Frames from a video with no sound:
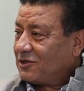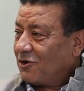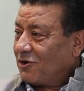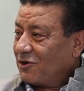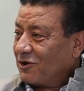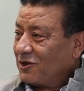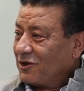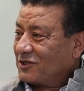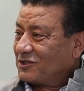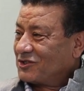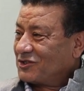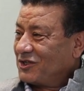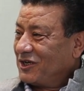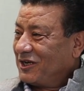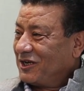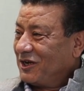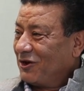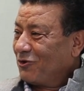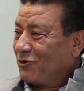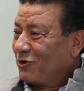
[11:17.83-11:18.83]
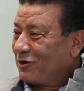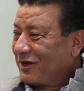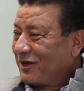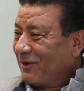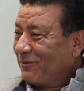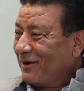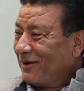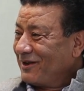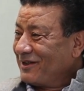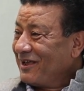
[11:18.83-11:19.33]
on a street, you know,
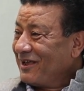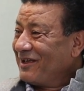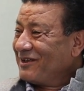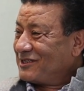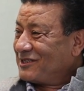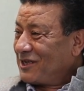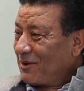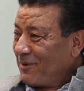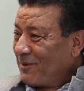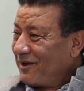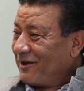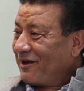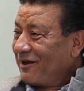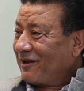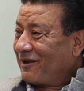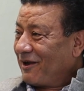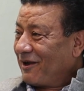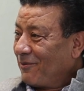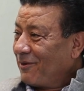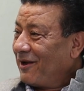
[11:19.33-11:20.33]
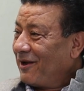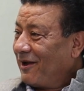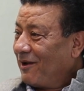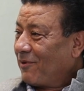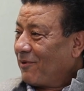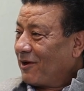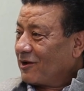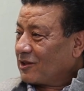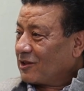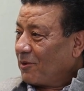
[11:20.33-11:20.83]
table, cemented table in
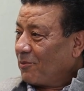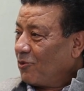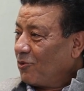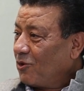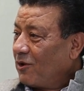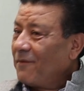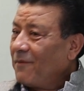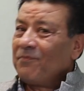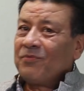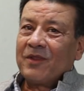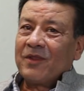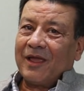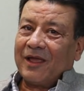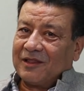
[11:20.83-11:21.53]
yes. Bhaktapur?